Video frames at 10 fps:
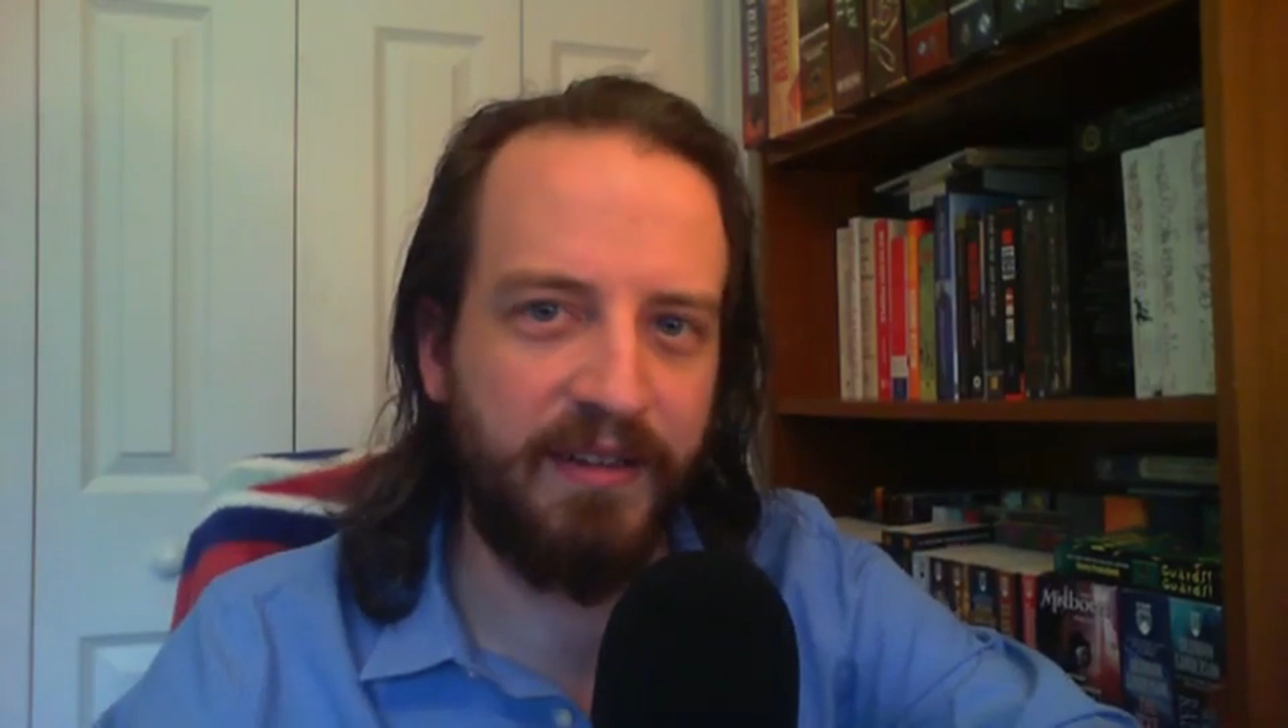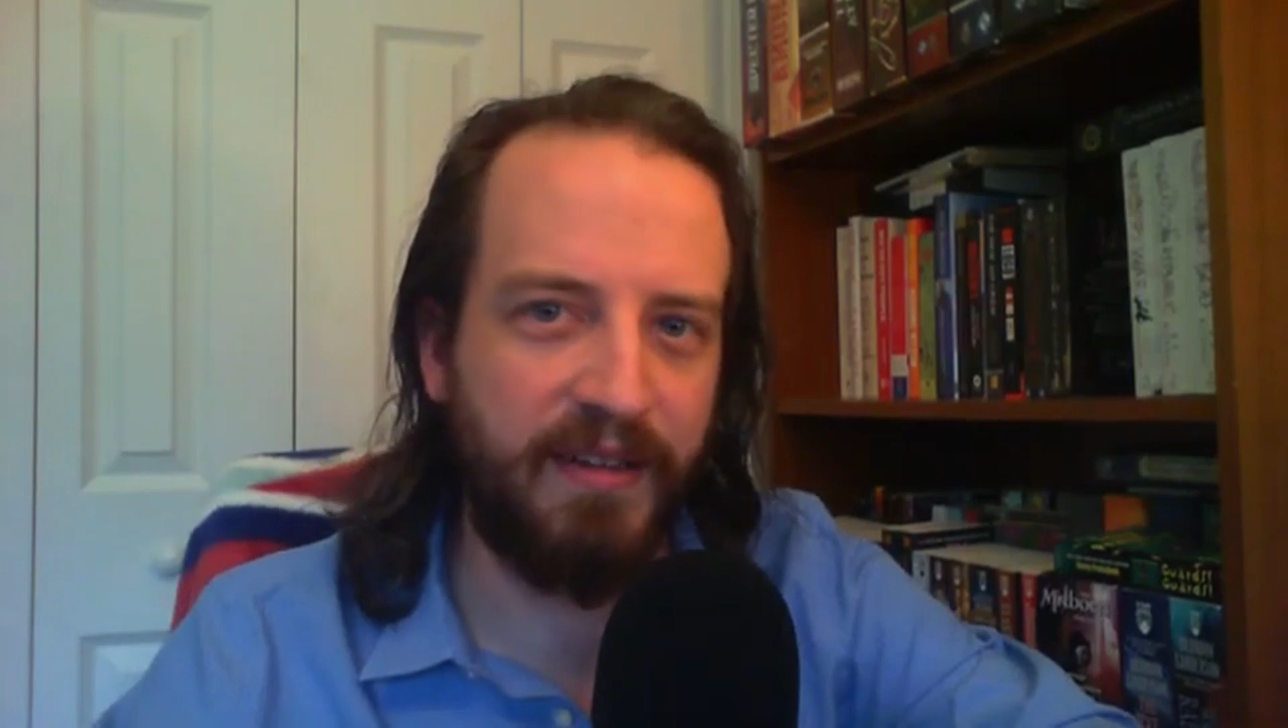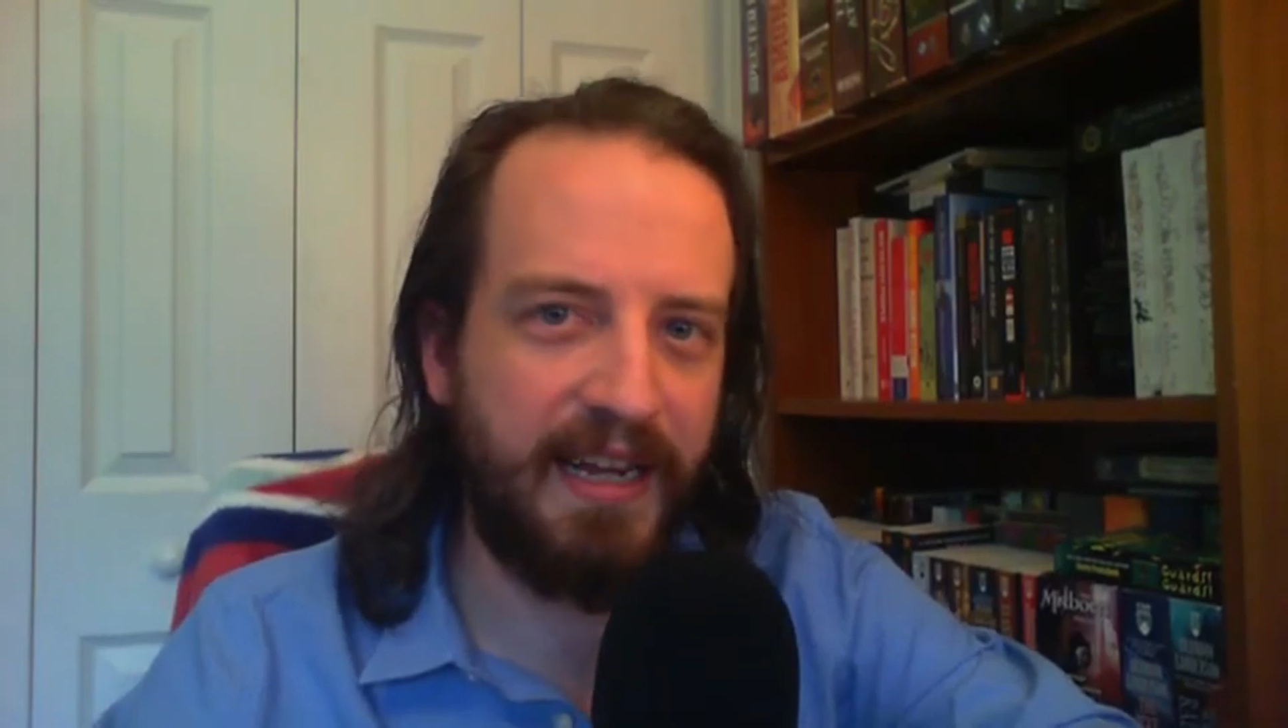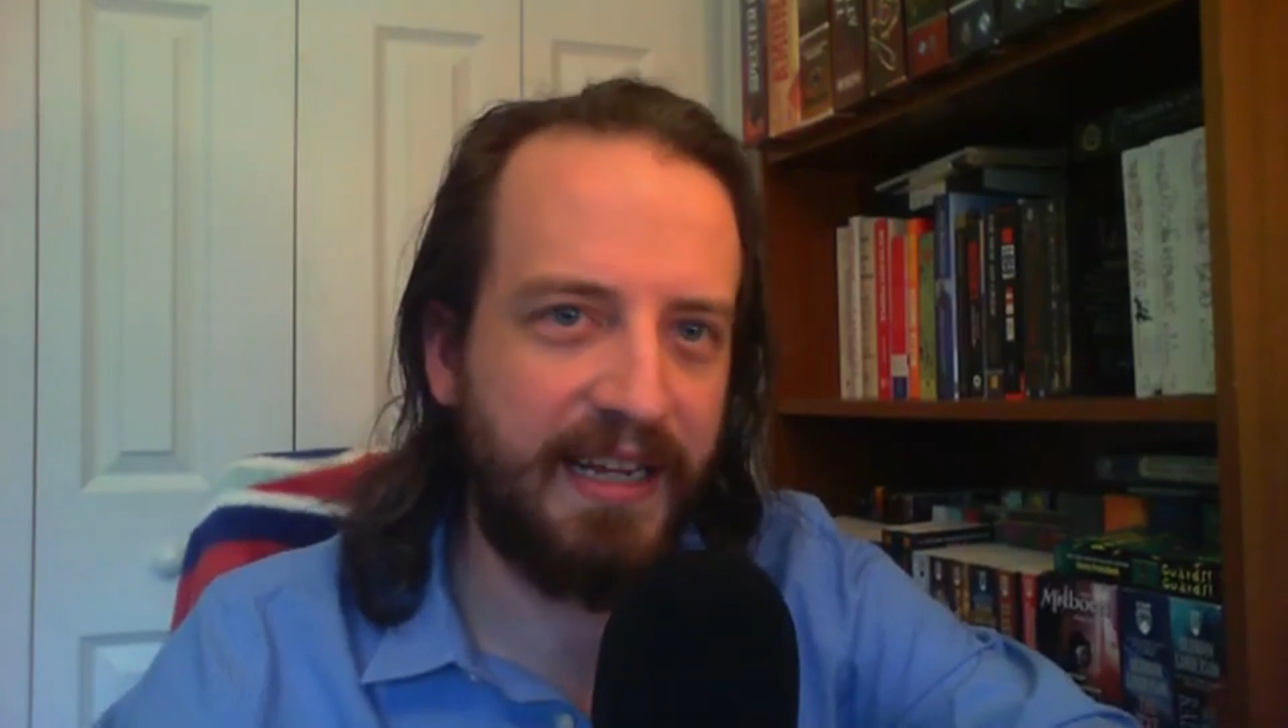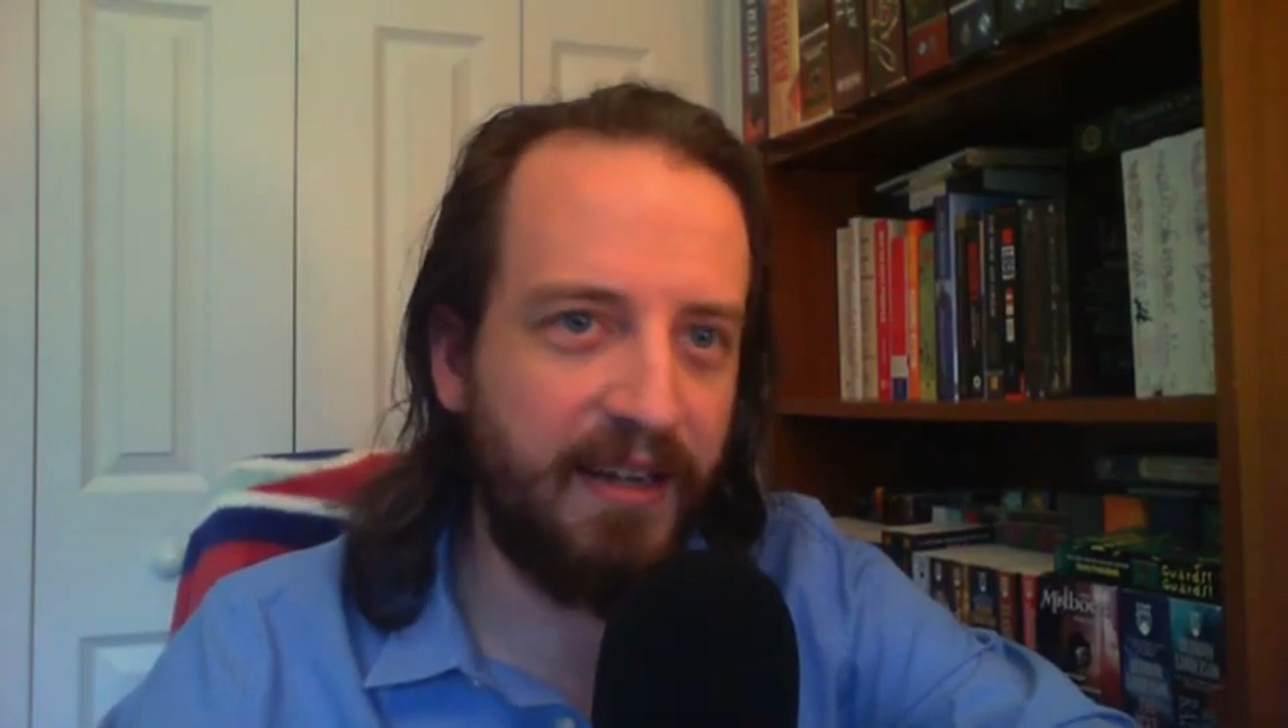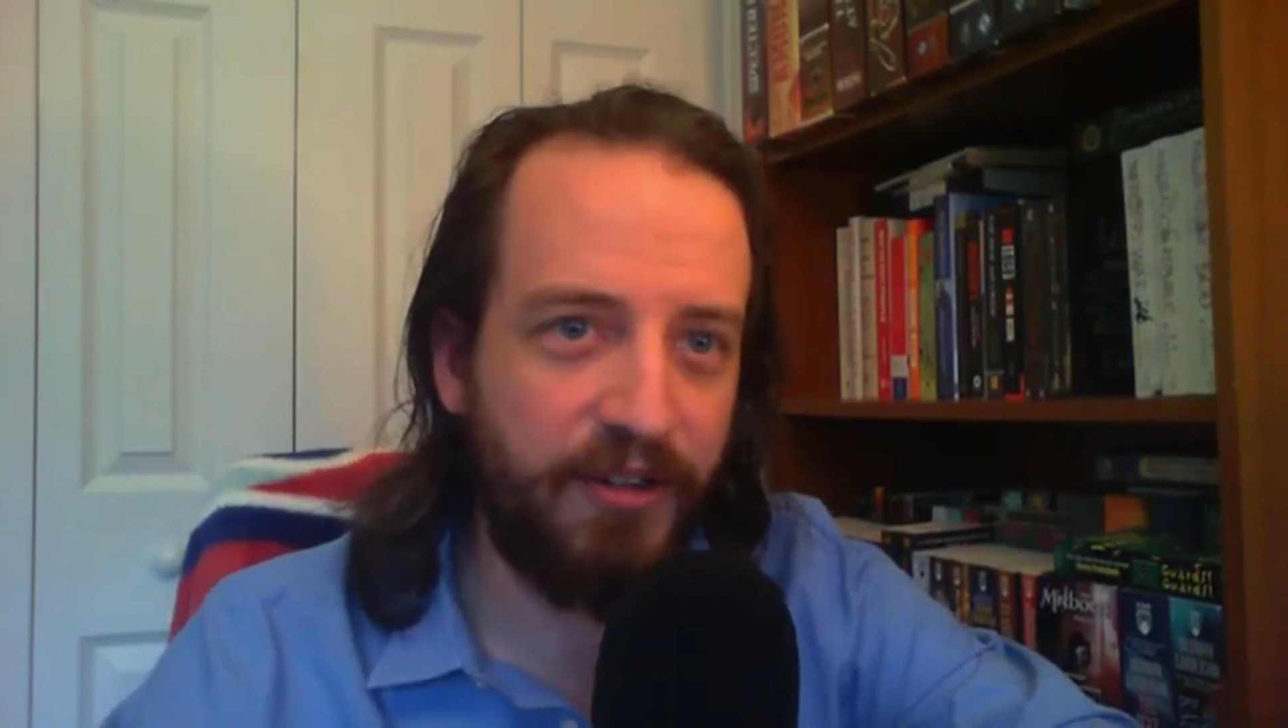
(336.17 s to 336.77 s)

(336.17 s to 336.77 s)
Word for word: like